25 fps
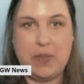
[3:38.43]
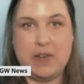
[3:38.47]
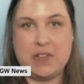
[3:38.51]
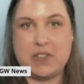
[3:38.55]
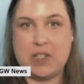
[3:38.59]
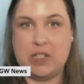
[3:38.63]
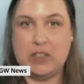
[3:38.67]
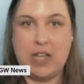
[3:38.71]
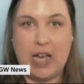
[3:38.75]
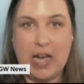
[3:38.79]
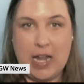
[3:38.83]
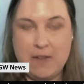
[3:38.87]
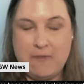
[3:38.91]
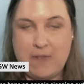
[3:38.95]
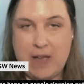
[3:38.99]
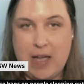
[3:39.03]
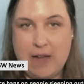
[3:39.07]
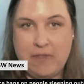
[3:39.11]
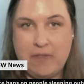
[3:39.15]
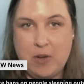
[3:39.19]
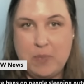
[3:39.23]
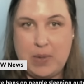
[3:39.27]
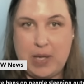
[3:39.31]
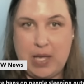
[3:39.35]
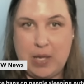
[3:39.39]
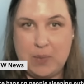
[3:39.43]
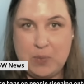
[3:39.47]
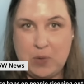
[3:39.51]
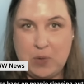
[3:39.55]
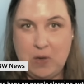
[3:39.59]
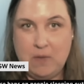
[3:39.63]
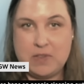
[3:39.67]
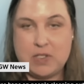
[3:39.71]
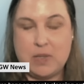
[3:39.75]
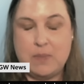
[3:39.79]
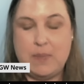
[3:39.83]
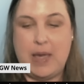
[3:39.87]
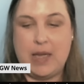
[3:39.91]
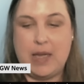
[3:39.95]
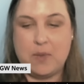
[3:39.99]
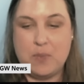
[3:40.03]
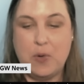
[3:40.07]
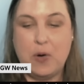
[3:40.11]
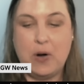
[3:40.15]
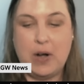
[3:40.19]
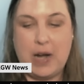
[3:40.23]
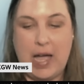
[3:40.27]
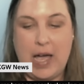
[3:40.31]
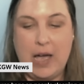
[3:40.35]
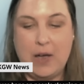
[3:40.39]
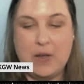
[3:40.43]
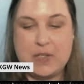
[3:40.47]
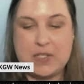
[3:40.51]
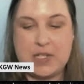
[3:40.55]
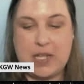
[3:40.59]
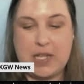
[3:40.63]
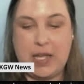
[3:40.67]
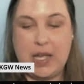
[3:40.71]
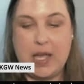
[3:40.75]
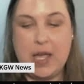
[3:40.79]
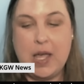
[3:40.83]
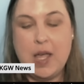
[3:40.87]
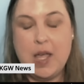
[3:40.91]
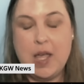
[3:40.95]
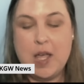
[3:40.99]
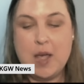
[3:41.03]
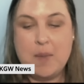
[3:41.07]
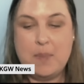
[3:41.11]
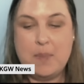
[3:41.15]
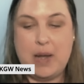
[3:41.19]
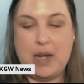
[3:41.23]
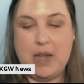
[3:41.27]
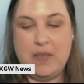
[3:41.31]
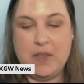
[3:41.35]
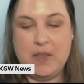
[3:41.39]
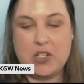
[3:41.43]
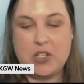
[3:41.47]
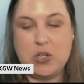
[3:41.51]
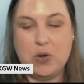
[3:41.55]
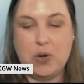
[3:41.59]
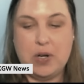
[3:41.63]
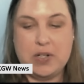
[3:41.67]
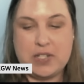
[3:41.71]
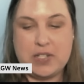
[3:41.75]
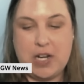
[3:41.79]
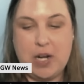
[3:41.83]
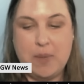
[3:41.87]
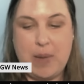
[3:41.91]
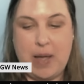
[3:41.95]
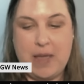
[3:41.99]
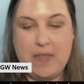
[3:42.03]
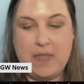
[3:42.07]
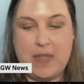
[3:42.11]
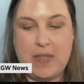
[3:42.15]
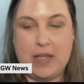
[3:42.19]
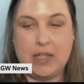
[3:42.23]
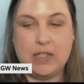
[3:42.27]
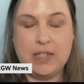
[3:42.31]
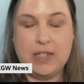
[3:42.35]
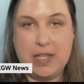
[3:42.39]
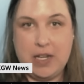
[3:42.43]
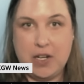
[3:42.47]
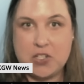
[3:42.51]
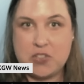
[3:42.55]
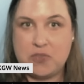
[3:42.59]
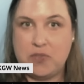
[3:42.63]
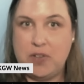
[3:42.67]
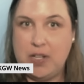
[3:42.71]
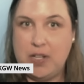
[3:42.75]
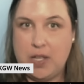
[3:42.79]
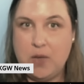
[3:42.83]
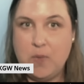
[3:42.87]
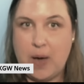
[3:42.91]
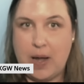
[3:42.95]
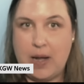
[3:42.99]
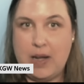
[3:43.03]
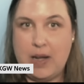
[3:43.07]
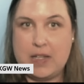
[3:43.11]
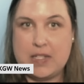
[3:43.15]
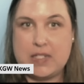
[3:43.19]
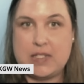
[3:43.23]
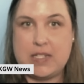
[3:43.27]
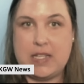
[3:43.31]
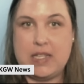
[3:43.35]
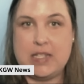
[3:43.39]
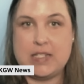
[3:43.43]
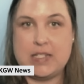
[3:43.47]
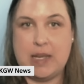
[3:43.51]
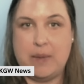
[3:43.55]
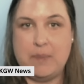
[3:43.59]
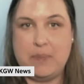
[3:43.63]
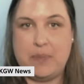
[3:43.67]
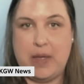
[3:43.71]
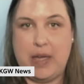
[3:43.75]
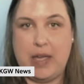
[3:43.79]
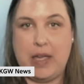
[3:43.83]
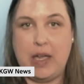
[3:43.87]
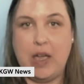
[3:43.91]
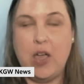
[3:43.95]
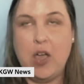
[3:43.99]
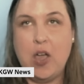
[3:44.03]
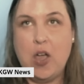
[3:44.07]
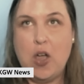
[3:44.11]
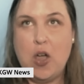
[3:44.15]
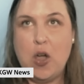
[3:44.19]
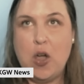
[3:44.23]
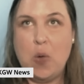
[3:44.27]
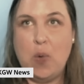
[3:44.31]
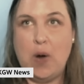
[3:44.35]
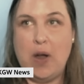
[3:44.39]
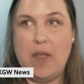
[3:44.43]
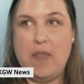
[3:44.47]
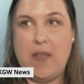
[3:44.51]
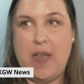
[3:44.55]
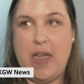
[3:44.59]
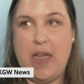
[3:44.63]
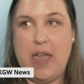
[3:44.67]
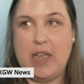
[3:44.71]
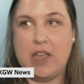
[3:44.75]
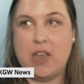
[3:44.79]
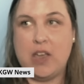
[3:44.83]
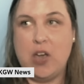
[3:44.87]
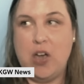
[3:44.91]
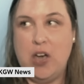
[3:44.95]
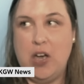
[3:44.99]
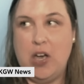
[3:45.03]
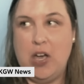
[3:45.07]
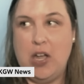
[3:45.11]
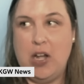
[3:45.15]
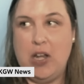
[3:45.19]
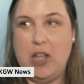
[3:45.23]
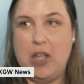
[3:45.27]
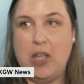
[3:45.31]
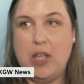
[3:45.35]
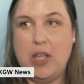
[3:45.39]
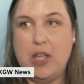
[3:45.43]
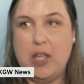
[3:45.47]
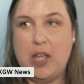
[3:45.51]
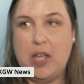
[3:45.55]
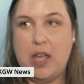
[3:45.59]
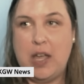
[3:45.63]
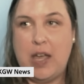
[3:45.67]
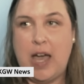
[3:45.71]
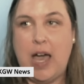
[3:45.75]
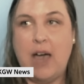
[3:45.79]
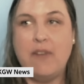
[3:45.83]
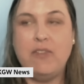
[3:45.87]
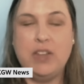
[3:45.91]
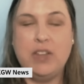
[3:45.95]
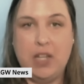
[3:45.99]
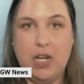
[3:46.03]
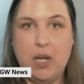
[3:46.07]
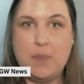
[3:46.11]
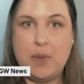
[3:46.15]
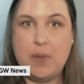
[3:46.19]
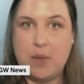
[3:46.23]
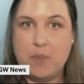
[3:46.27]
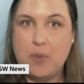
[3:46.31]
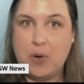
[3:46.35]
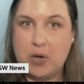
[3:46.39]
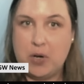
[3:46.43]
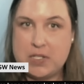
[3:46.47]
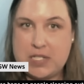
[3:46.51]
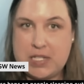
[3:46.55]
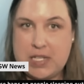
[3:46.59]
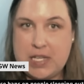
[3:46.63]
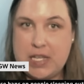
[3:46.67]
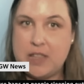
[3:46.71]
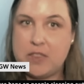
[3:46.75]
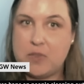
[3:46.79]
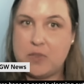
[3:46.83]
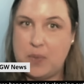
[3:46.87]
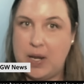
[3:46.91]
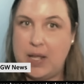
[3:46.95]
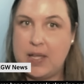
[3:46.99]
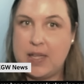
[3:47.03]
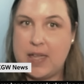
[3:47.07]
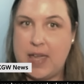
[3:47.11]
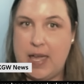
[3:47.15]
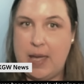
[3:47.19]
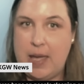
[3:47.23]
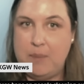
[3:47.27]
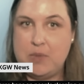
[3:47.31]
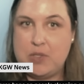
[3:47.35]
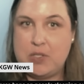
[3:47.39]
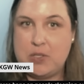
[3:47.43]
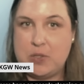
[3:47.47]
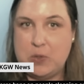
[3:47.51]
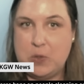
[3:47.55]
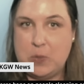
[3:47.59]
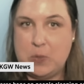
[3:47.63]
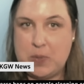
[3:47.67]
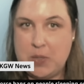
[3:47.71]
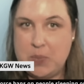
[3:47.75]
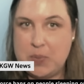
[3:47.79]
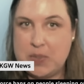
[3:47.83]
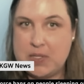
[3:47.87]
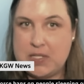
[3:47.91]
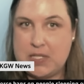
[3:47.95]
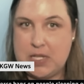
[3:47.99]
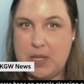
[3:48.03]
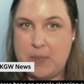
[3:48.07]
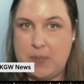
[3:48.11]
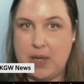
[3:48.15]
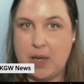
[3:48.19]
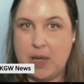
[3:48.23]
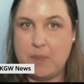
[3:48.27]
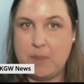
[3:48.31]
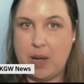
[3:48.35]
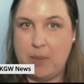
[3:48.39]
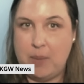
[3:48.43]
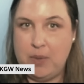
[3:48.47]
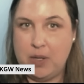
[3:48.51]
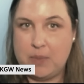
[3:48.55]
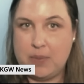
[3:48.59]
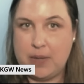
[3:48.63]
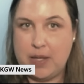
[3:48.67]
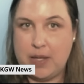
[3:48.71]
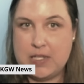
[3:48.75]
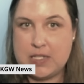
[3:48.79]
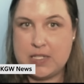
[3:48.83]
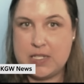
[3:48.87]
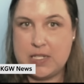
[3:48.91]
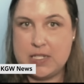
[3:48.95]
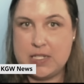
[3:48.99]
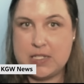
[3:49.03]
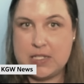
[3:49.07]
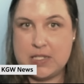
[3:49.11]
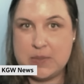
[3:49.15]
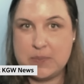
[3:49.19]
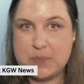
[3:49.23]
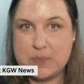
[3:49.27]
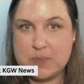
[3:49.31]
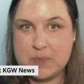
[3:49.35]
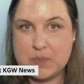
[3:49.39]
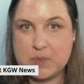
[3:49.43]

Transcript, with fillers: There's a lot of effort being moved to make more housing. But in the short term, I think leaders really wanted to see something where they could have a little bit more teeth when it came to people sleeping in public places.